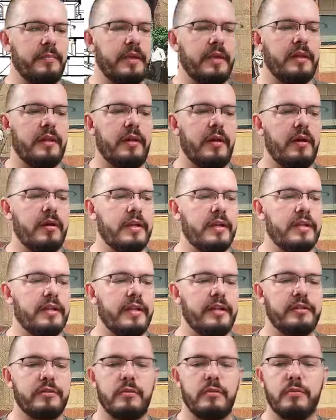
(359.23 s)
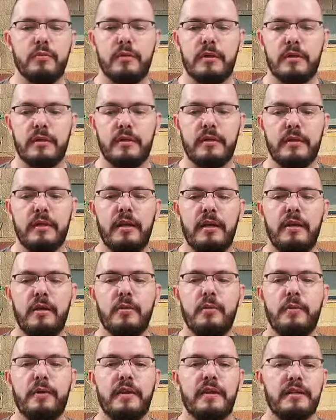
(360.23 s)
the architectural world
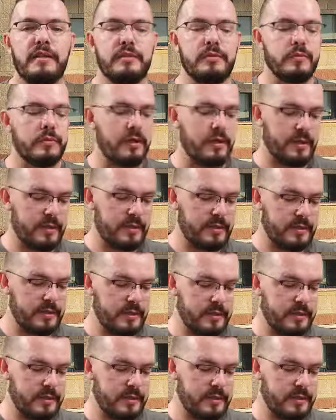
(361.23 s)
with his works.